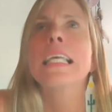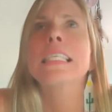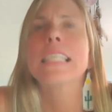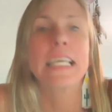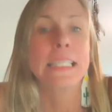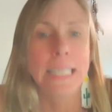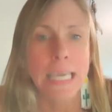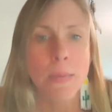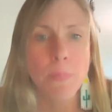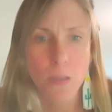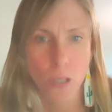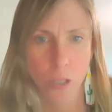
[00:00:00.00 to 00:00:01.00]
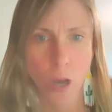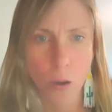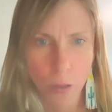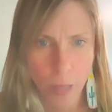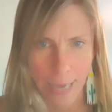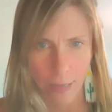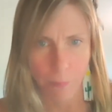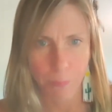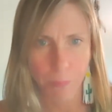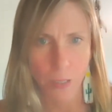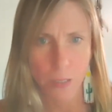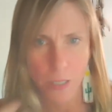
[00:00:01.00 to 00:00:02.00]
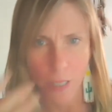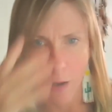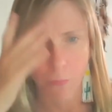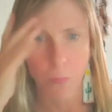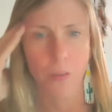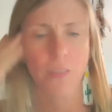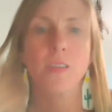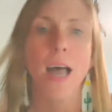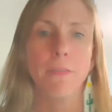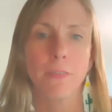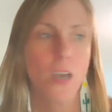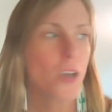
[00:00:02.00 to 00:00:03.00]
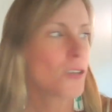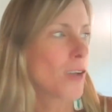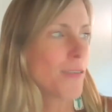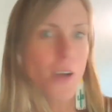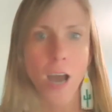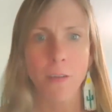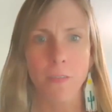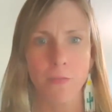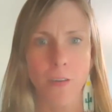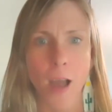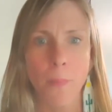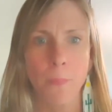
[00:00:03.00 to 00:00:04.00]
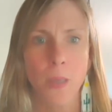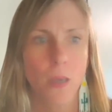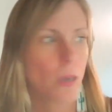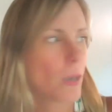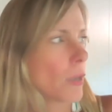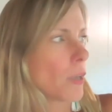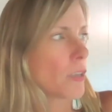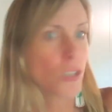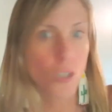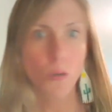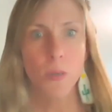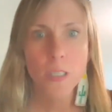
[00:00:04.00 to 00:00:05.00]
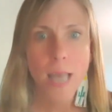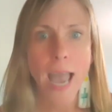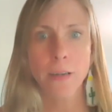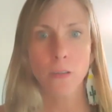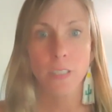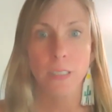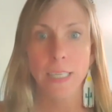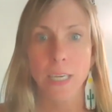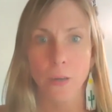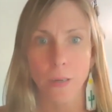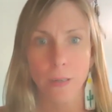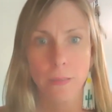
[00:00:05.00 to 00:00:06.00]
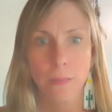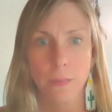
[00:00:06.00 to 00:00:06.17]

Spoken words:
like deep, like self-worth stuff. So I've gone from suicidal to leader,